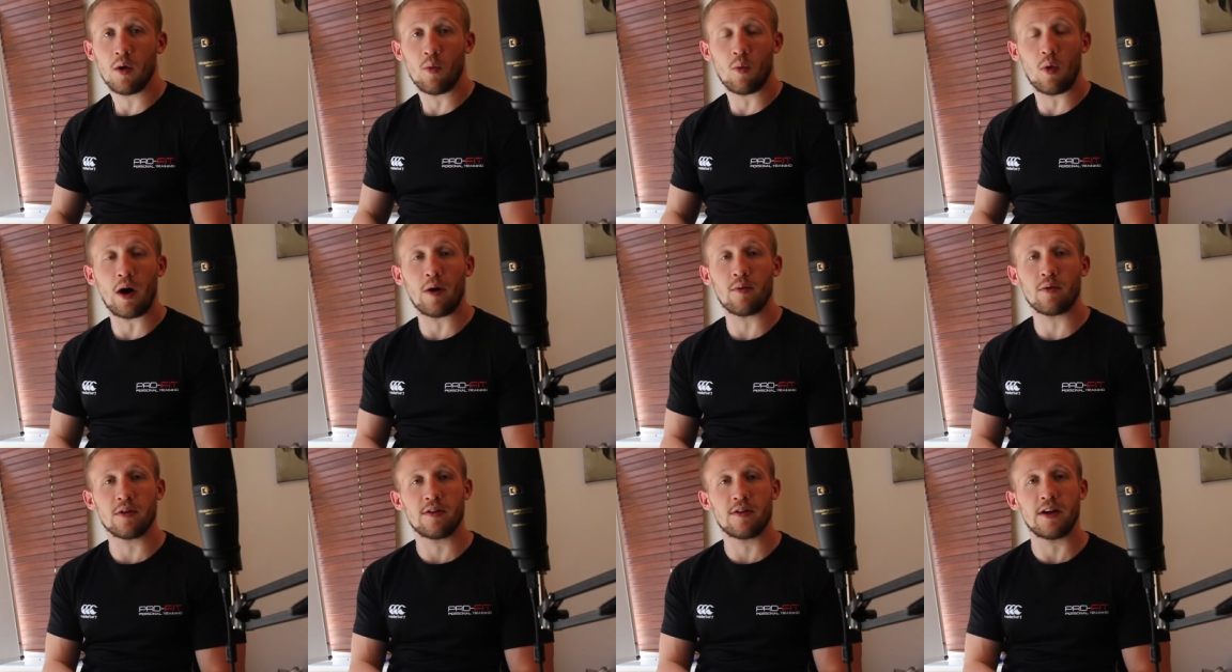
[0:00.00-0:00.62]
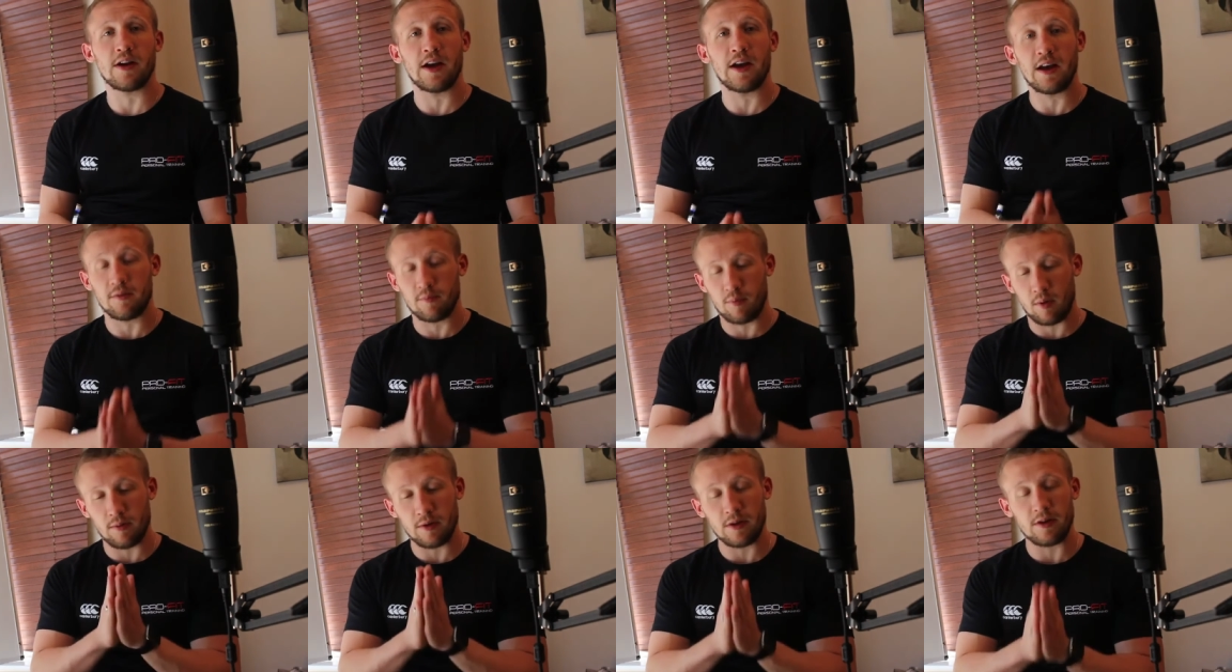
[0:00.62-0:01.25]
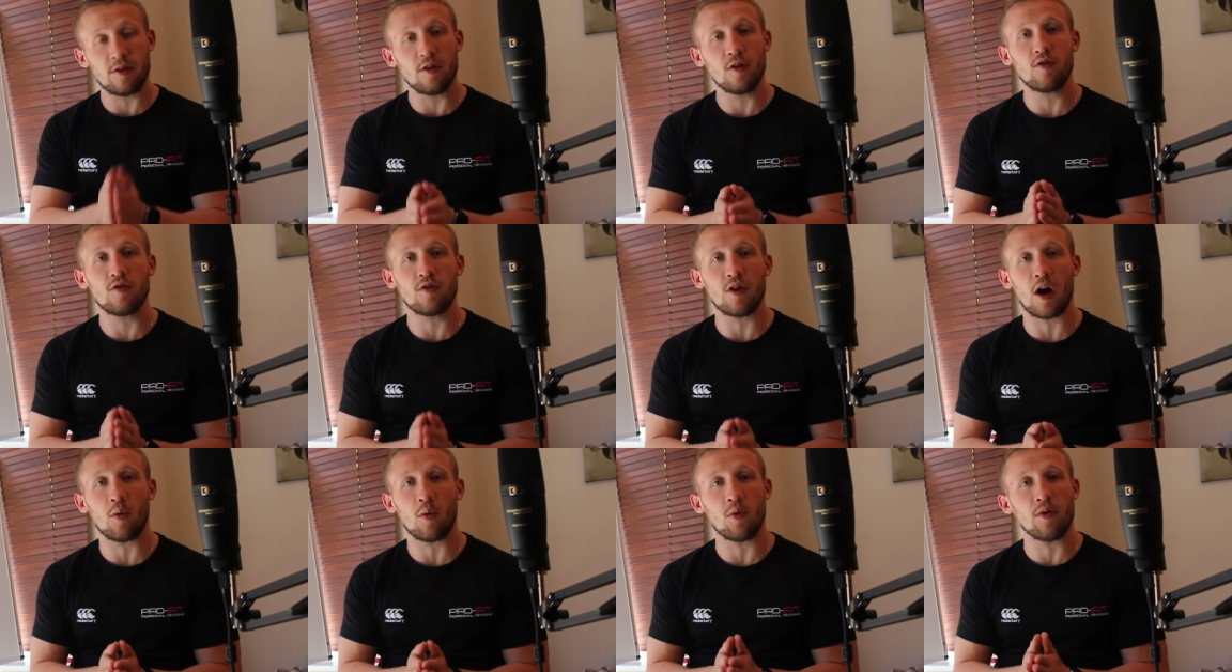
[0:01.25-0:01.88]
what I would say is probably do
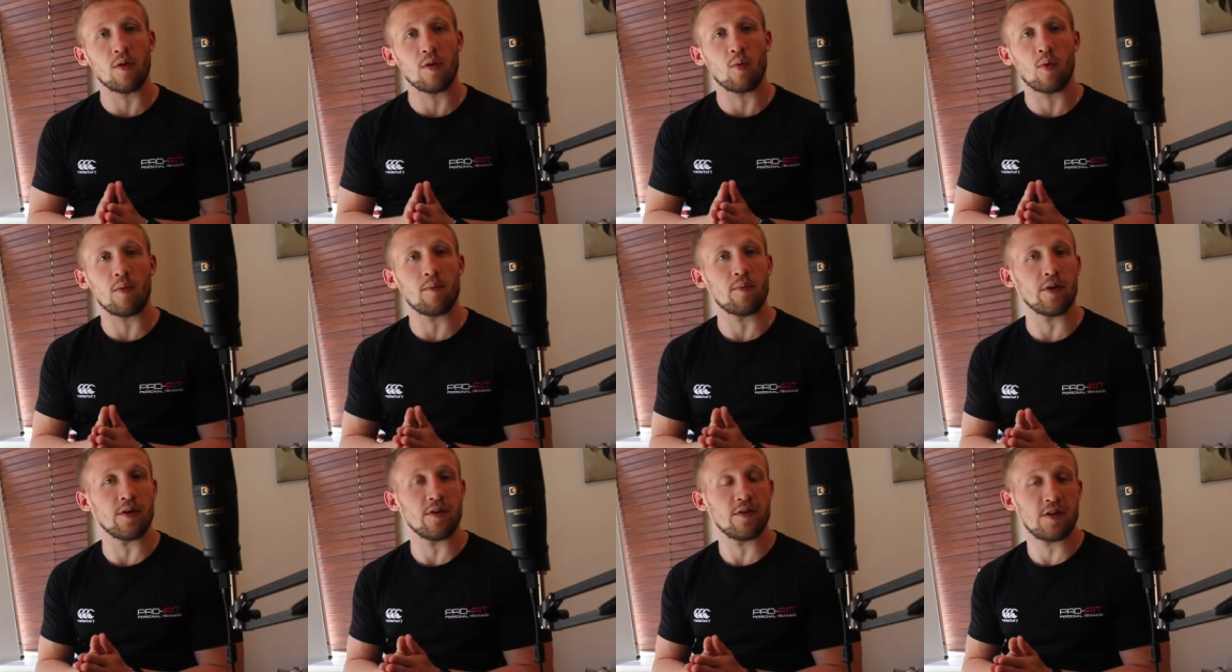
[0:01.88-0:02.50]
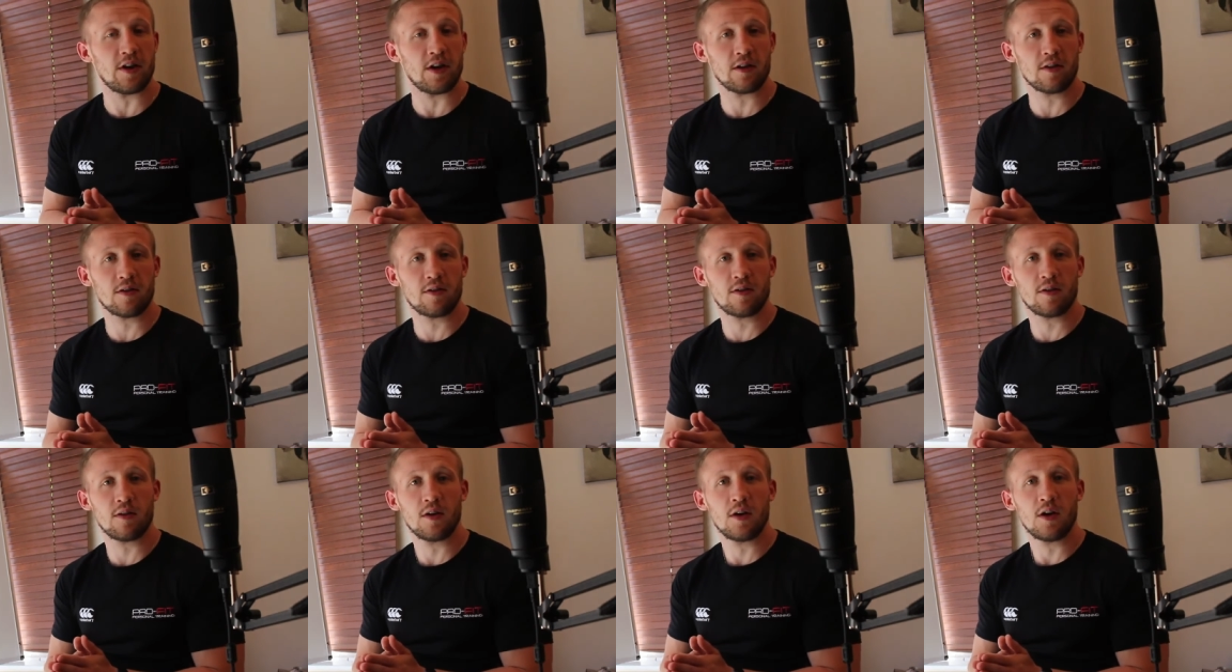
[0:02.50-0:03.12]
start with the 1.6